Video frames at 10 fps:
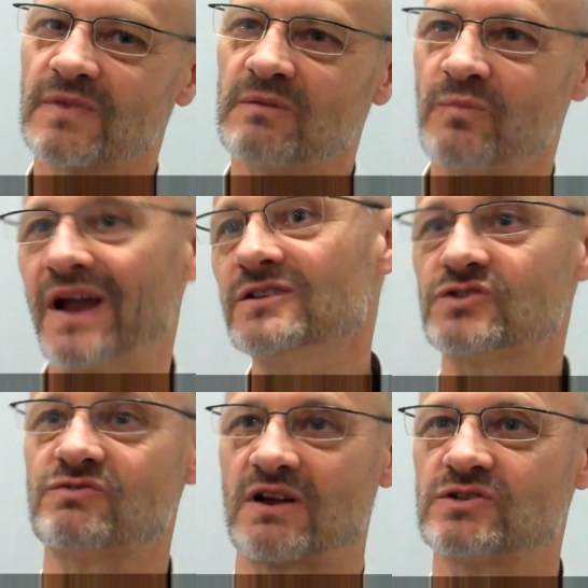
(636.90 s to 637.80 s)
brain
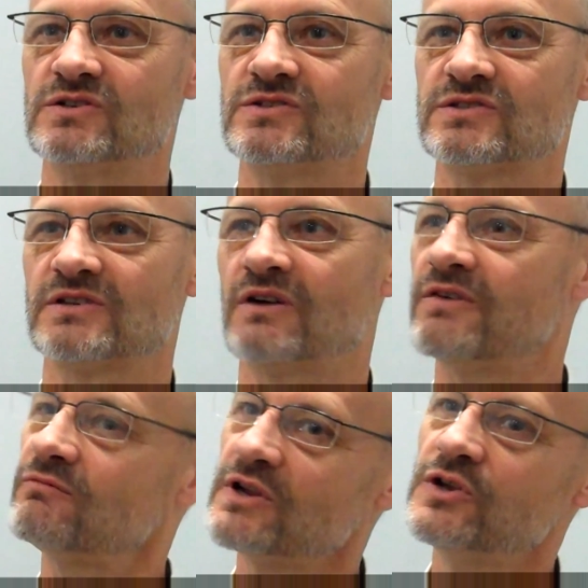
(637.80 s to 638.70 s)
structures of
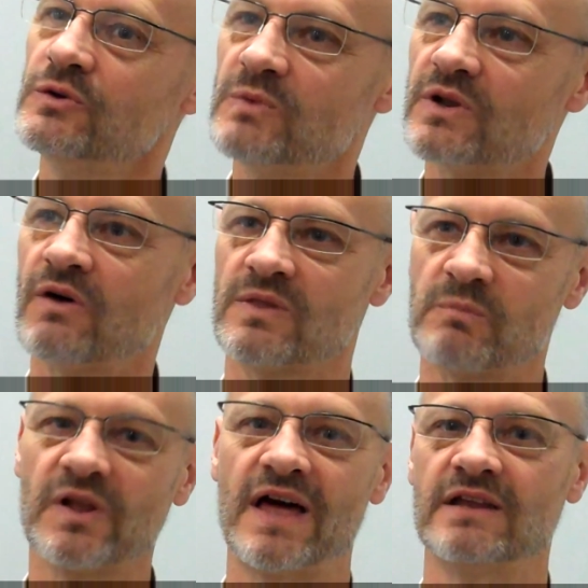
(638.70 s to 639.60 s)
every human on the
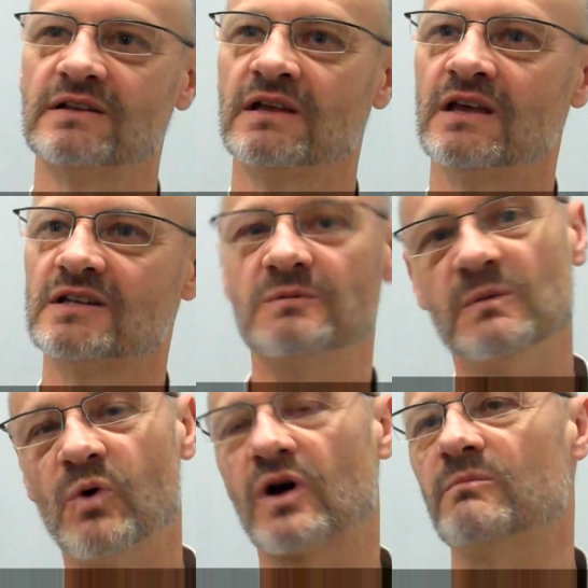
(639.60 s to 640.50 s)
planet to be
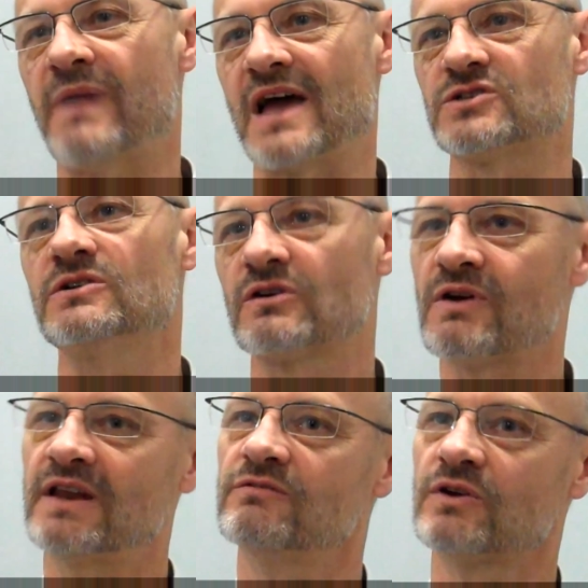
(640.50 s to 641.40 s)
more compassionate,
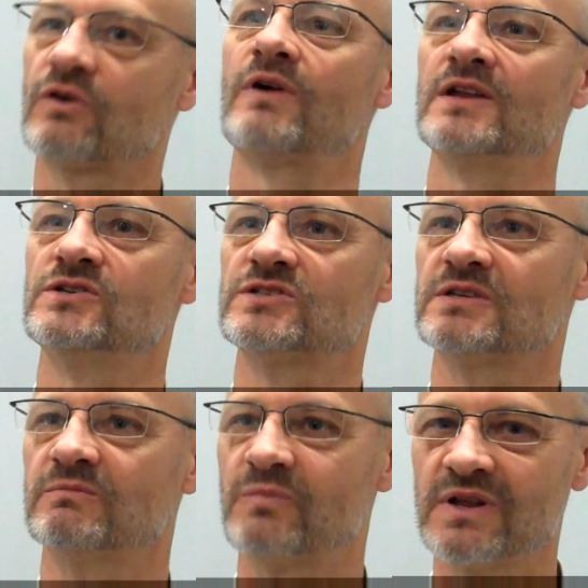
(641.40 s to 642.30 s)
creative and courageous, to
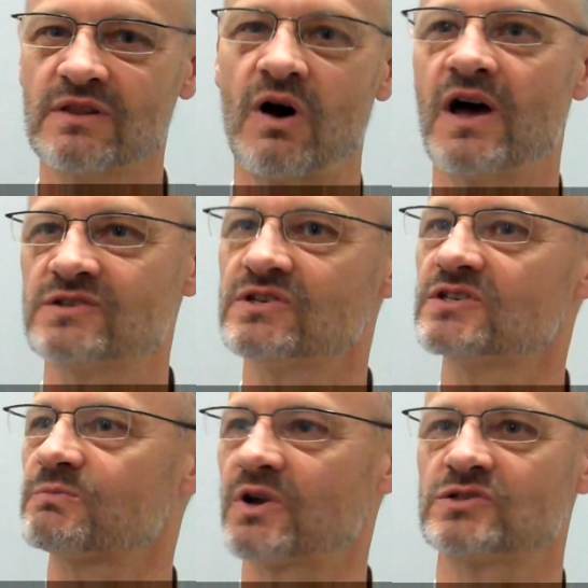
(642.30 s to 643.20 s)
bring the highest
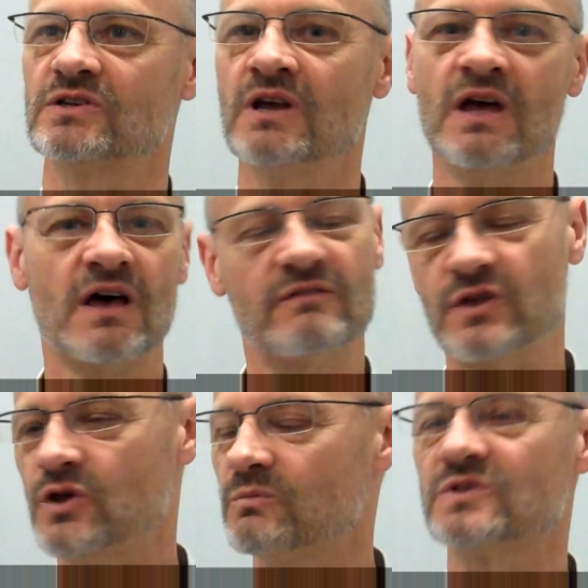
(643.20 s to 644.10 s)
expression of the
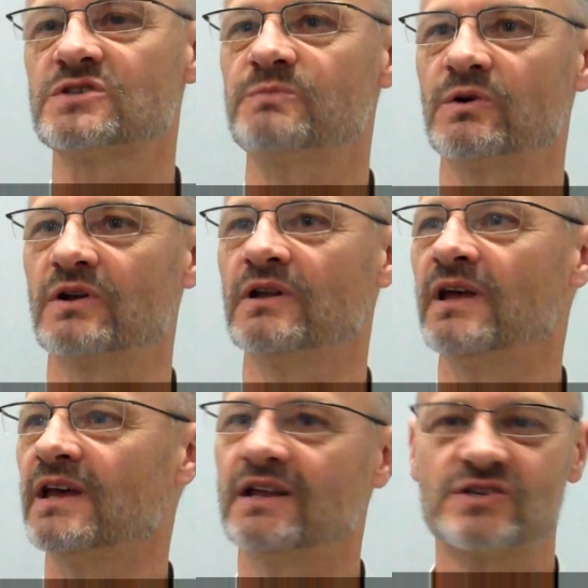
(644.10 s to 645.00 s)
human spirit
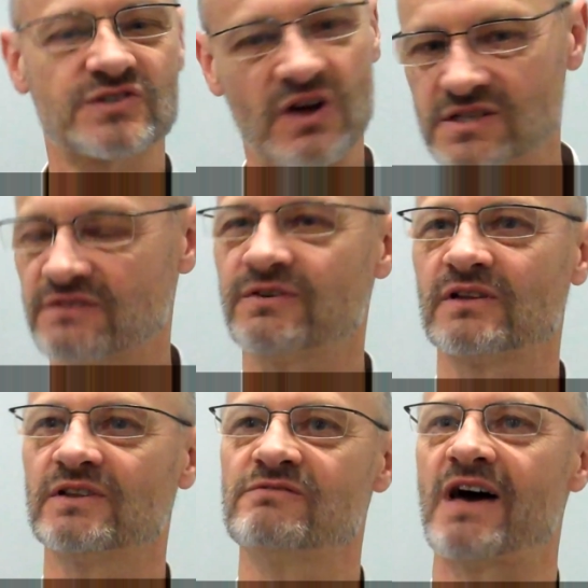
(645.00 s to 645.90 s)
in a
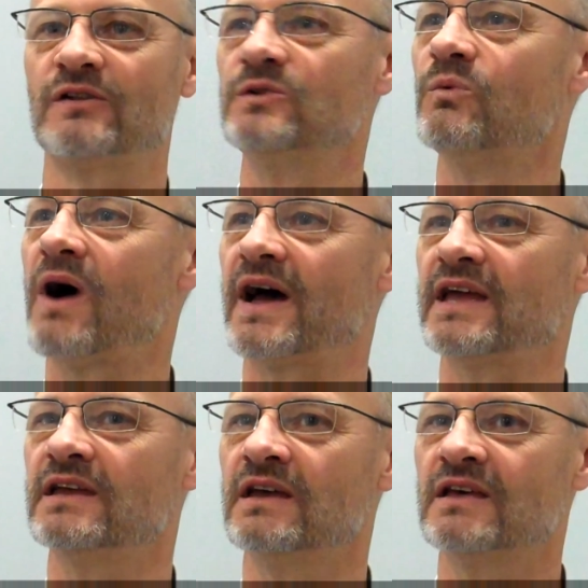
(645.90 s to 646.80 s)
scientifically valid
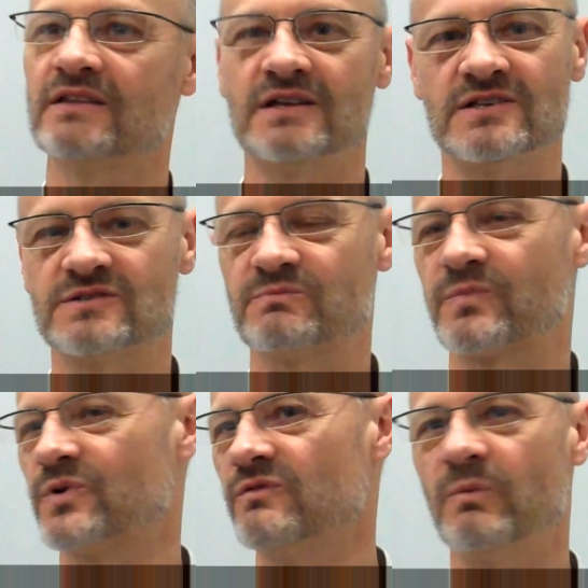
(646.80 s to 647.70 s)
way that is
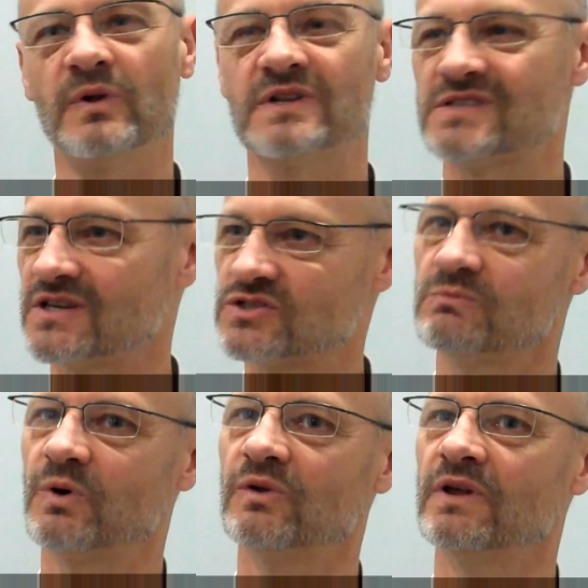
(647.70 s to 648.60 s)
provable and
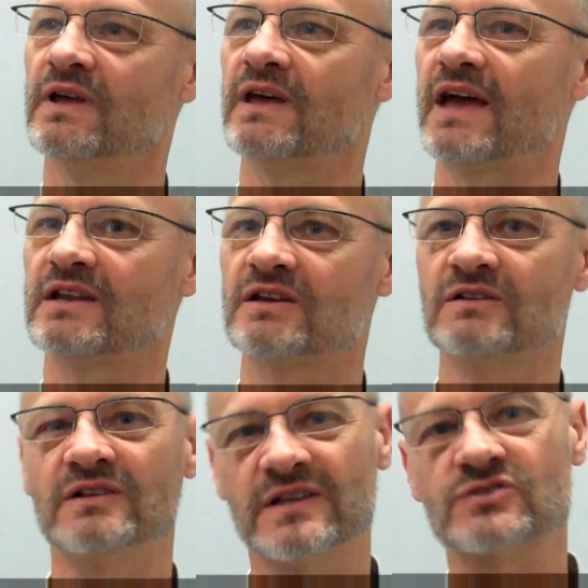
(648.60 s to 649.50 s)
teachable and
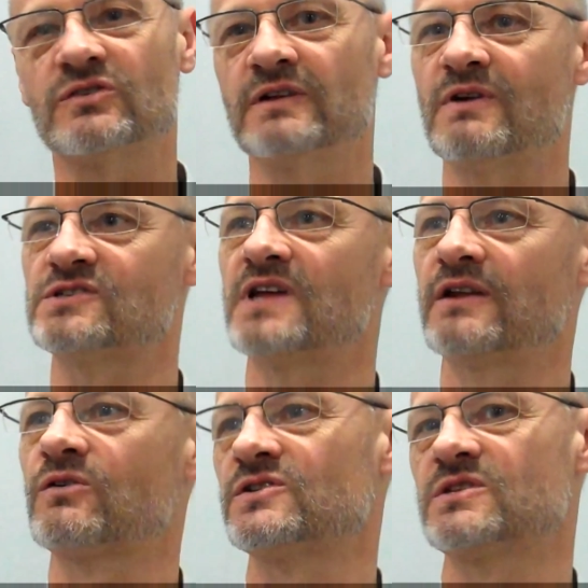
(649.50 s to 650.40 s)
can literally resonate
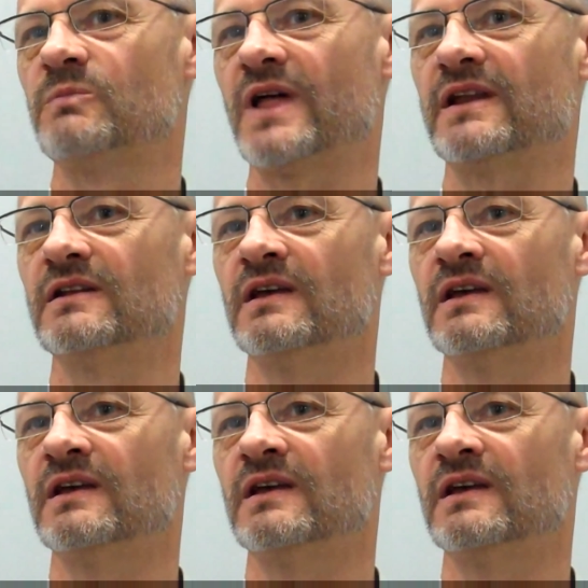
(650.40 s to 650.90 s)
across the planet.